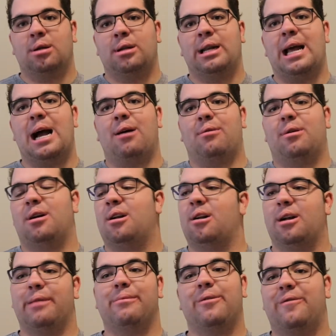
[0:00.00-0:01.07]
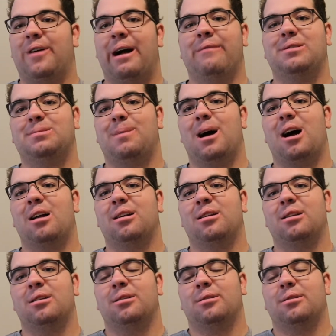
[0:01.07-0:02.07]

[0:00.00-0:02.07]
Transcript: Now on our number 5 spot,